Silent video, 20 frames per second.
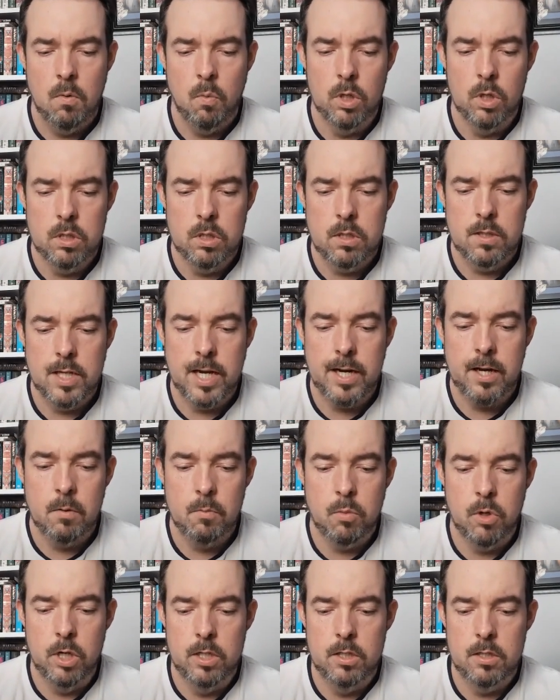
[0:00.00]
Once
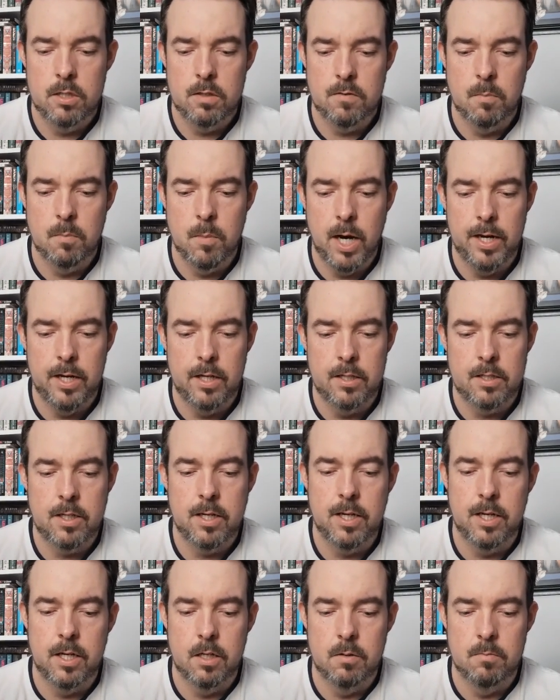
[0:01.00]
second prince of the
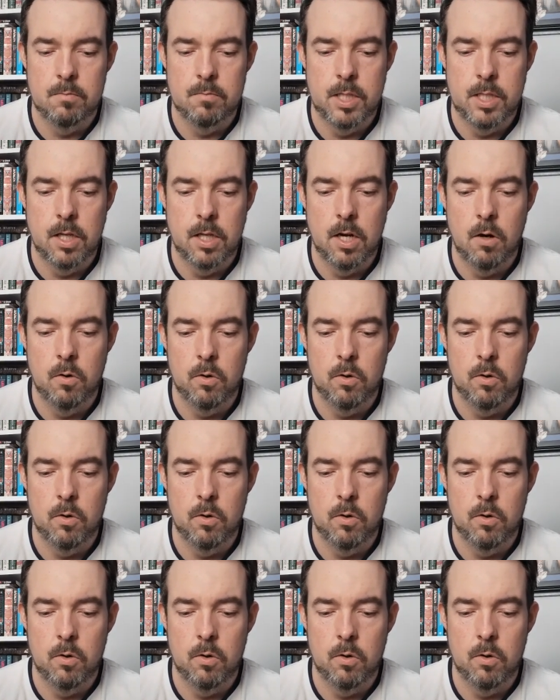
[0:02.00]
mightiest kingdom in the